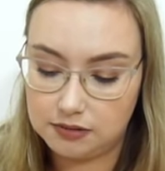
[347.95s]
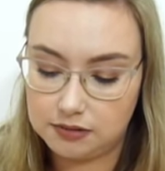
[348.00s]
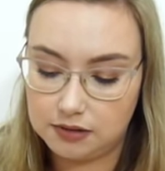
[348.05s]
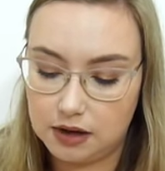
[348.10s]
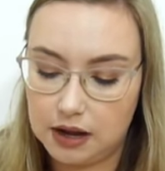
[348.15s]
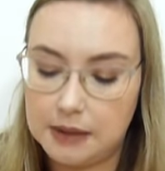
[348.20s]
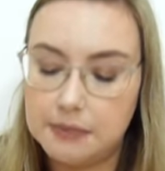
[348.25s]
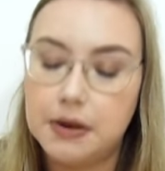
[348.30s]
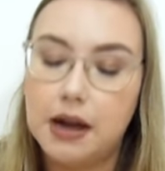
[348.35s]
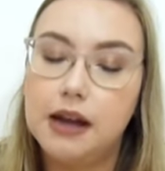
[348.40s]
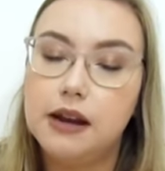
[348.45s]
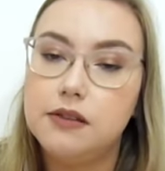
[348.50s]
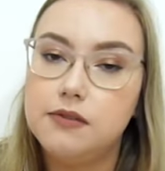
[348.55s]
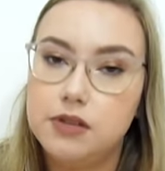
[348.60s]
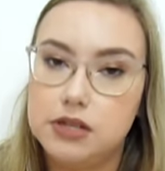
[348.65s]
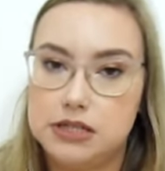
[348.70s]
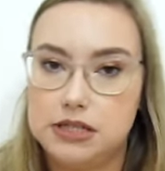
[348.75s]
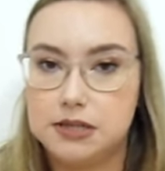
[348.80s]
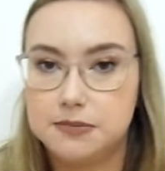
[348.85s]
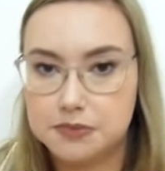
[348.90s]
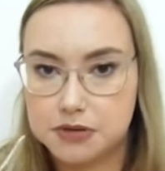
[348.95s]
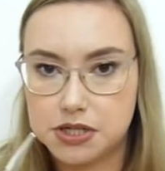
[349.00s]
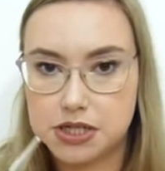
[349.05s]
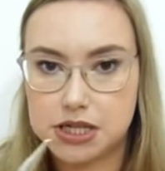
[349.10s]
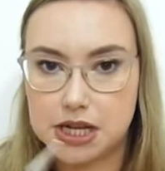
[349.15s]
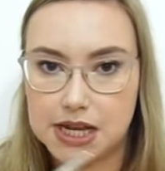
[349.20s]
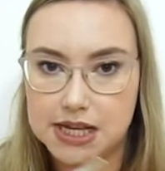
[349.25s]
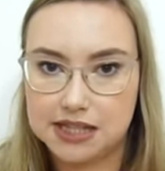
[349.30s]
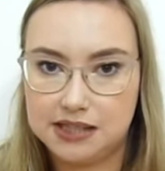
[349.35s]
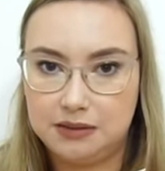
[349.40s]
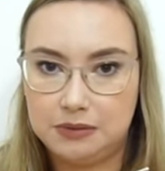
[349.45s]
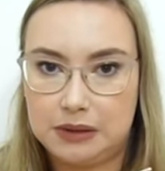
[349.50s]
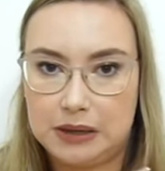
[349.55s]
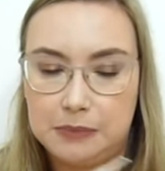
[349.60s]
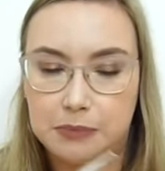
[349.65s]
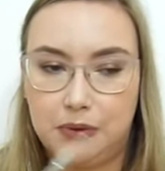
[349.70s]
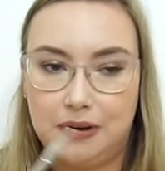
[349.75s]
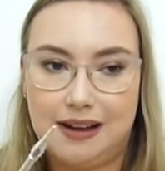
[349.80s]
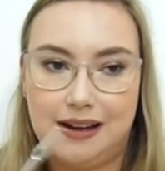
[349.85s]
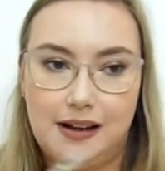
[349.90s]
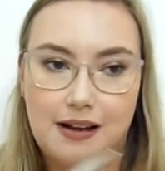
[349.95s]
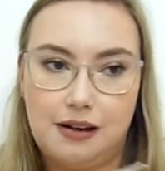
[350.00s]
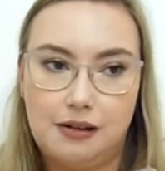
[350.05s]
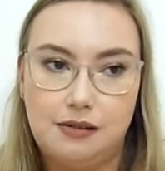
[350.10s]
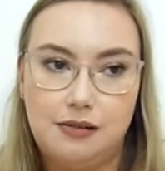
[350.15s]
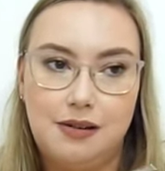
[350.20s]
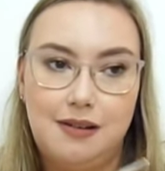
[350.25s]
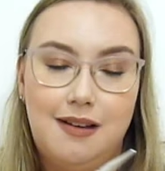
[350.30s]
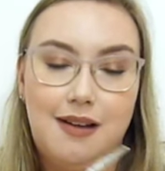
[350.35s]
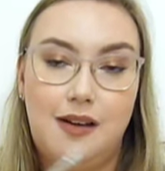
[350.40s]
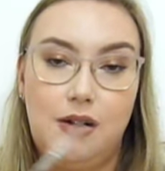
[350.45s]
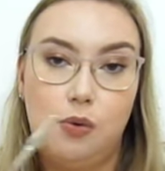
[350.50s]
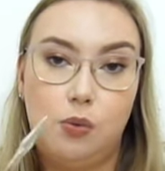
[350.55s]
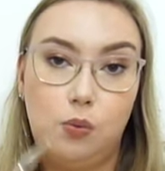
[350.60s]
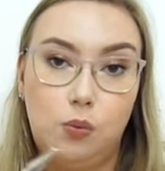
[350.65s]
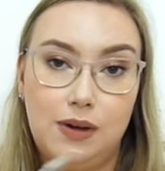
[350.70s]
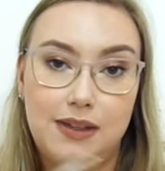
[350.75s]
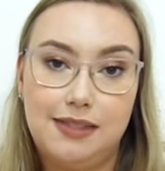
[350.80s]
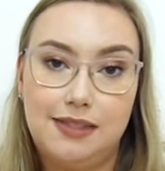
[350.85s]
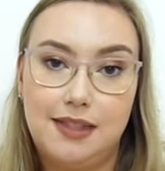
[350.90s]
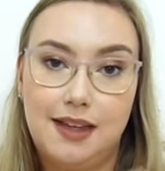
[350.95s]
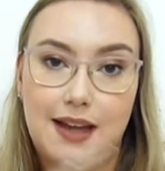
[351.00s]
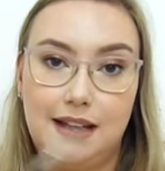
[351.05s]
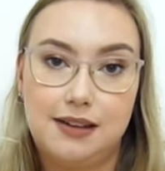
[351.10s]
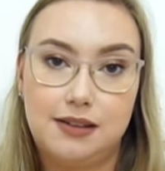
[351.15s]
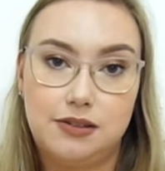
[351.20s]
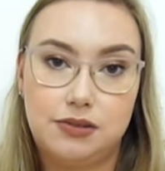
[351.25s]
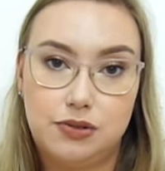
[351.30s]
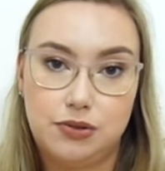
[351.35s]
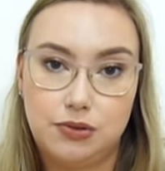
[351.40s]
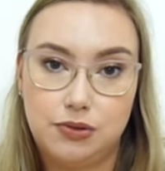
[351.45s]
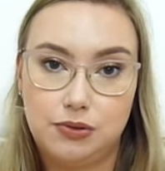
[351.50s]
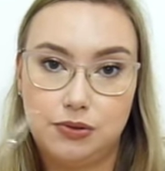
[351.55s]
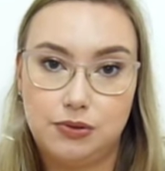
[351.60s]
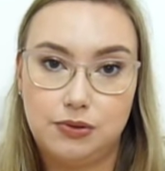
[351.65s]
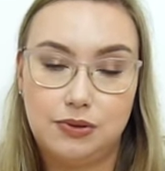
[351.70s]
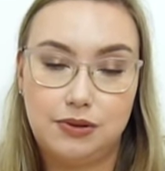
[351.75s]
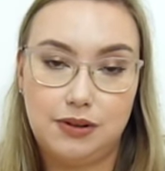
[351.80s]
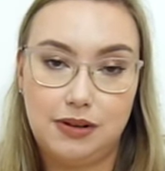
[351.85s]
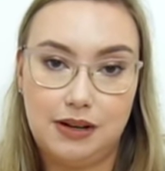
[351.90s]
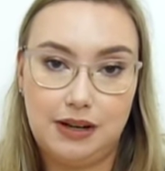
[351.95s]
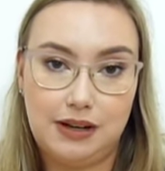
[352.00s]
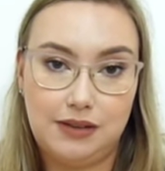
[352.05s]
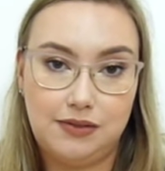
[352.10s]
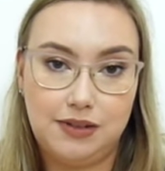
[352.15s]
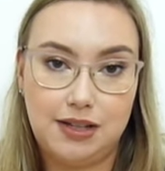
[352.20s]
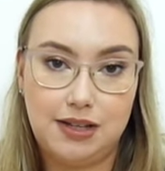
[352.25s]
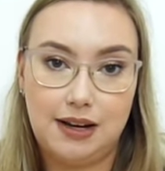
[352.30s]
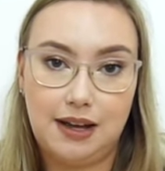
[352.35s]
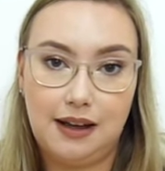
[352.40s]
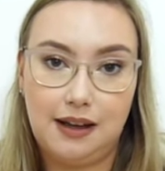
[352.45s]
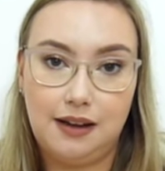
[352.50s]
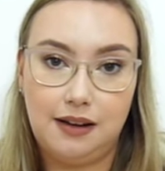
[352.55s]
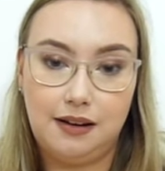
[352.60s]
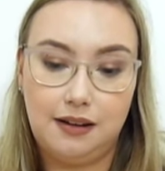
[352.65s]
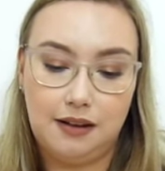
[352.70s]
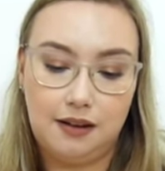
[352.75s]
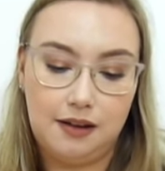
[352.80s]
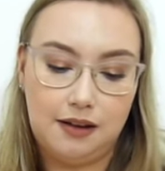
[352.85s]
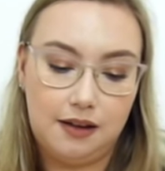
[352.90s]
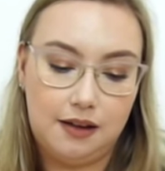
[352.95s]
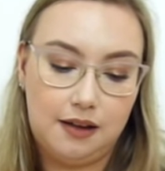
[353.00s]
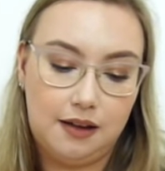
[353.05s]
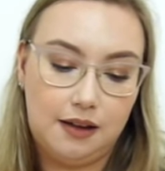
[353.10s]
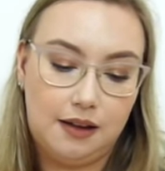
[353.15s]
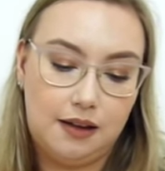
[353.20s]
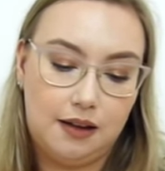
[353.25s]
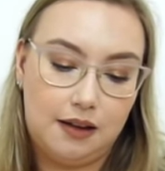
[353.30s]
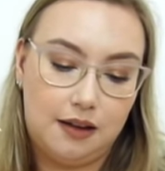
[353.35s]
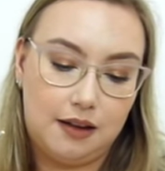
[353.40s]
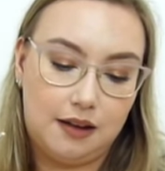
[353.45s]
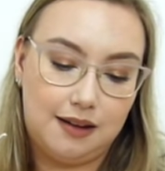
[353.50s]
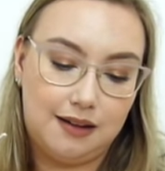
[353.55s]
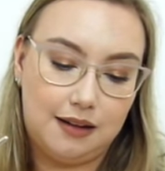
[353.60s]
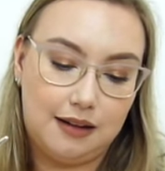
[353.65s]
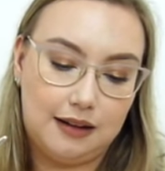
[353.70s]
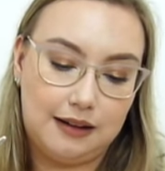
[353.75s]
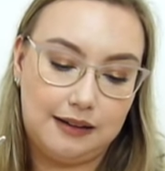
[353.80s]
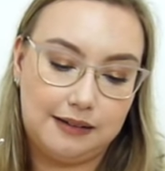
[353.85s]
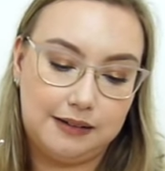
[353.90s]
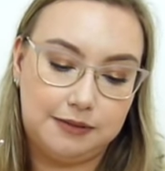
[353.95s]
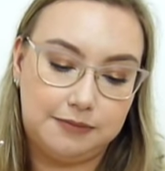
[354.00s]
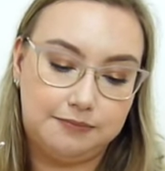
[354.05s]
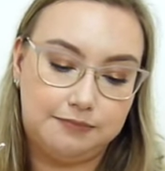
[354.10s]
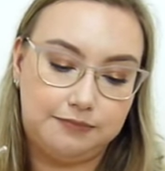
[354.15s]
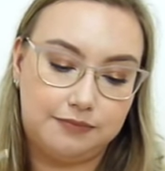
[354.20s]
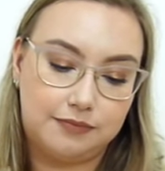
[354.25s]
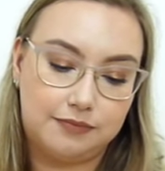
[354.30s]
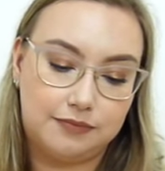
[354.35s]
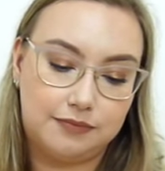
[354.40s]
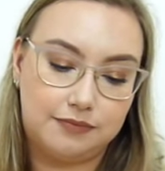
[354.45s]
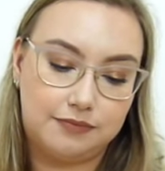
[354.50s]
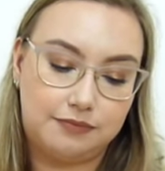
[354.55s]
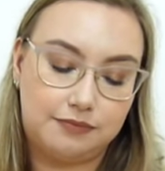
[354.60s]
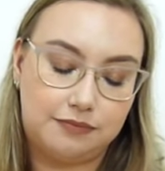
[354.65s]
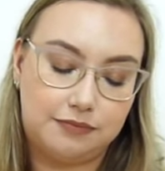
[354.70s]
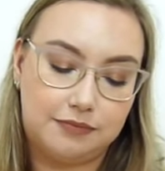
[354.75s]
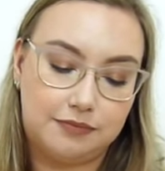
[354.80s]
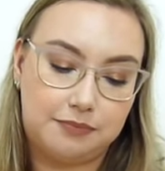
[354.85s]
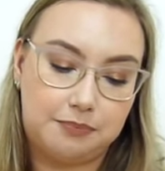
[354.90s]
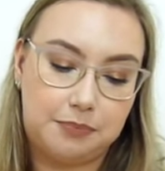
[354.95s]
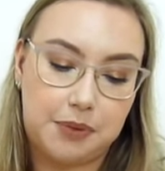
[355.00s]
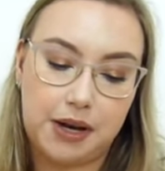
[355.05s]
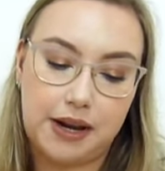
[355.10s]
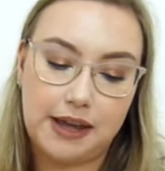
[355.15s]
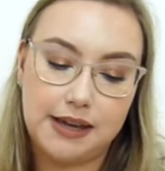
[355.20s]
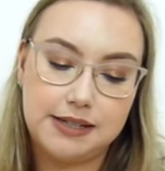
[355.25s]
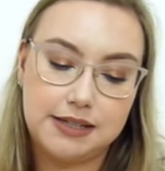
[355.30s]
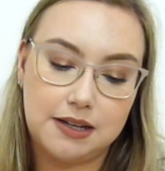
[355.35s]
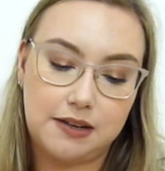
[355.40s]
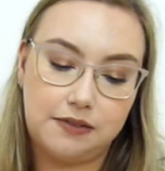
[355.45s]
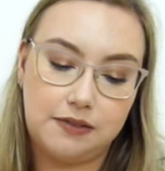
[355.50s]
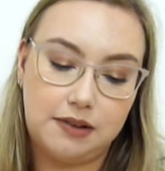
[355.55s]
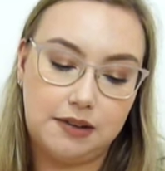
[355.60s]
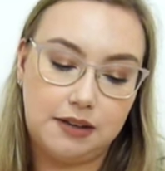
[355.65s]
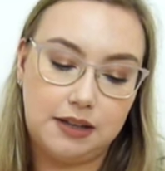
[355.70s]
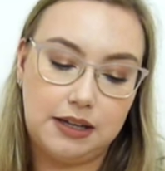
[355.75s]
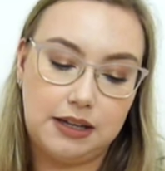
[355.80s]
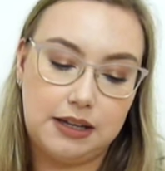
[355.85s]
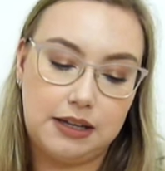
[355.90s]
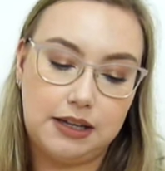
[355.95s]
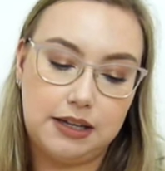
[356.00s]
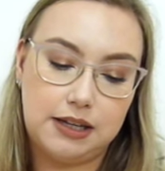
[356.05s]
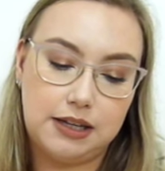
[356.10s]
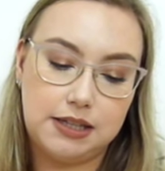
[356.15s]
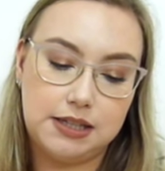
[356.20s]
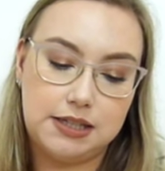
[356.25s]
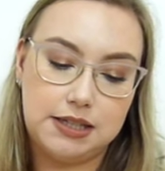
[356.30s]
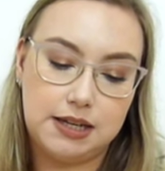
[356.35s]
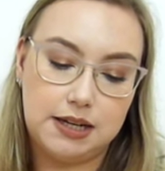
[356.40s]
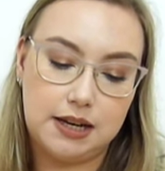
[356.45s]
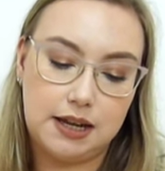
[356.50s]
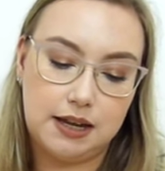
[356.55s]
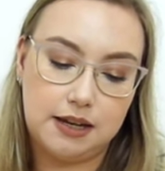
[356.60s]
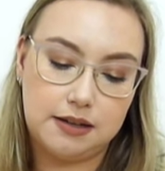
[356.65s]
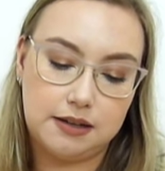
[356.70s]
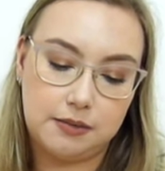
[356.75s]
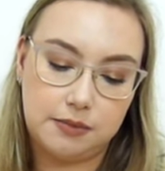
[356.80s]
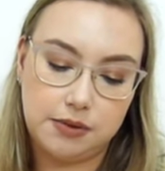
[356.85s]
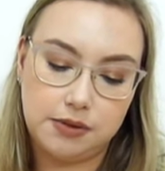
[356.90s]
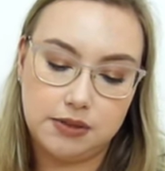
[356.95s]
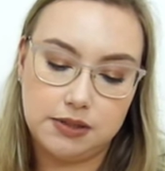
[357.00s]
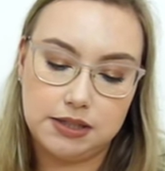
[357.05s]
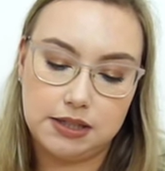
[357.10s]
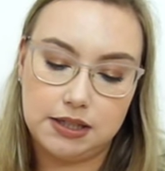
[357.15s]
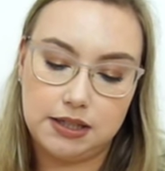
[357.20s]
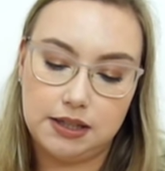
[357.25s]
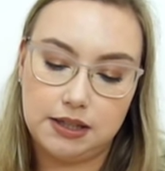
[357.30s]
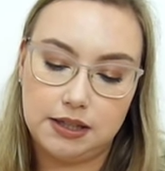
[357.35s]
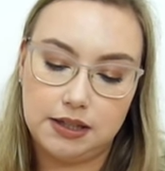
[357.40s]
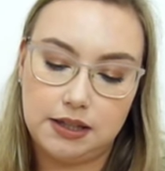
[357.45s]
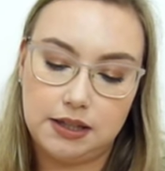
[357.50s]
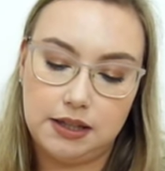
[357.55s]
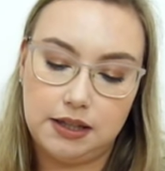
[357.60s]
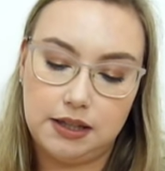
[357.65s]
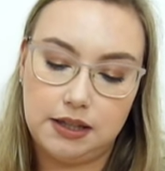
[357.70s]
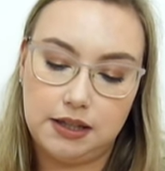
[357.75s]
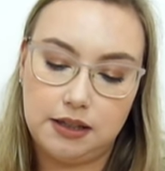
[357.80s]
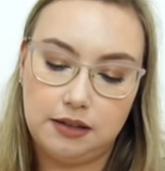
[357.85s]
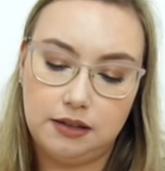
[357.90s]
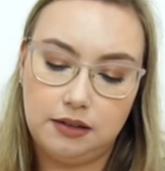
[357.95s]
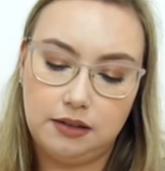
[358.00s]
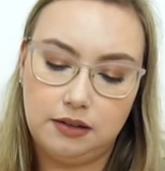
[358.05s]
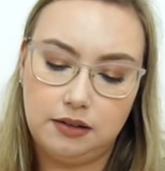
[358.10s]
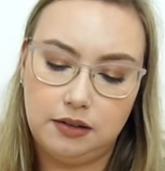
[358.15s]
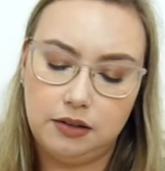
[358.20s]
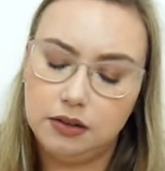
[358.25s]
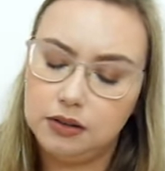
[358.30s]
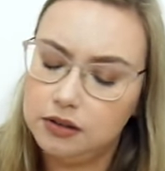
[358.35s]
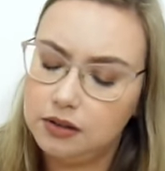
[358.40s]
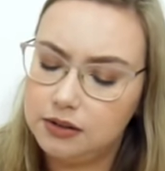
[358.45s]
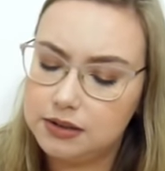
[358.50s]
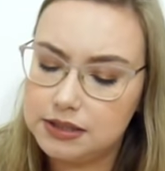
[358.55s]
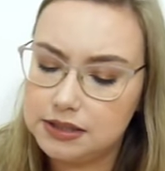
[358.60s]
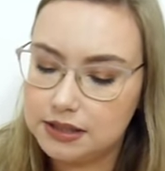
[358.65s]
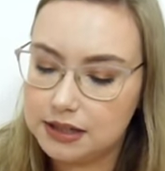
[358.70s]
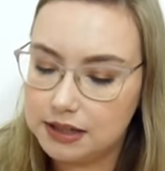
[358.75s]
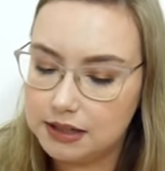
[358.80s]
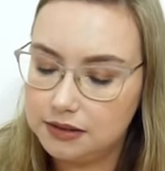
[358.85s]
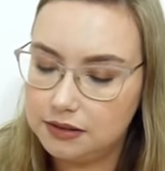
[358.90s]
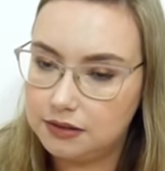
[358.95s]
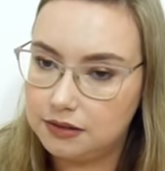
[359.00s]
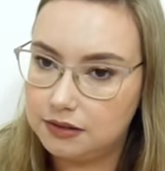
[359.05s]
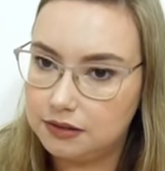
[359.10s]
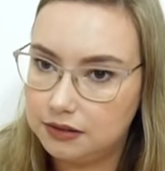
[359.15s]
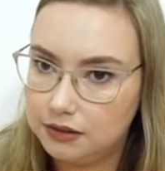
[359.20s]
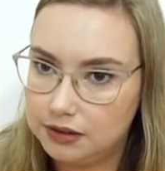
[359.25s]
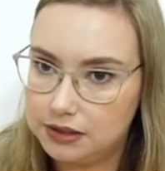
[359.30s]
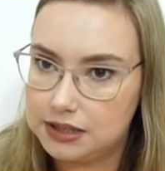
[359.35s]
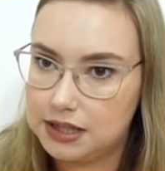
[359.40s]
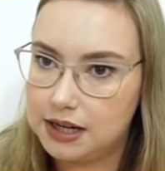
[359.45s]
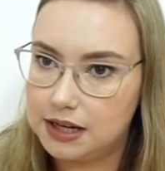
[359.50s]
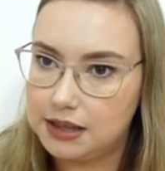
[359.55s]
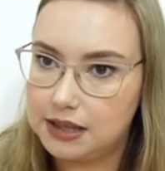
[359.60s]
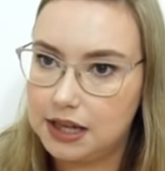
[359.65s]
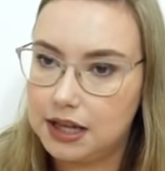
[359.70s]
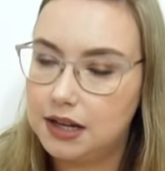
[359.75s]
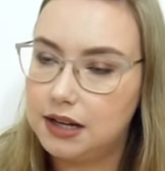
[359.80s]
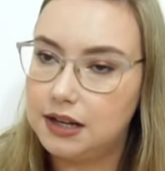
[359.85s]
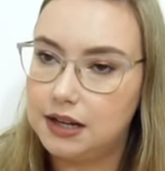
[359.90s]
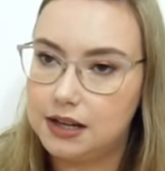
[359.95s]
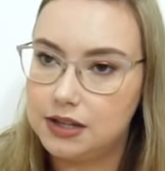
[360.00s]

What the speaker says: might have used the Precisely My Brow with that to even it out. But I definitely didn't end up using did I not take that and I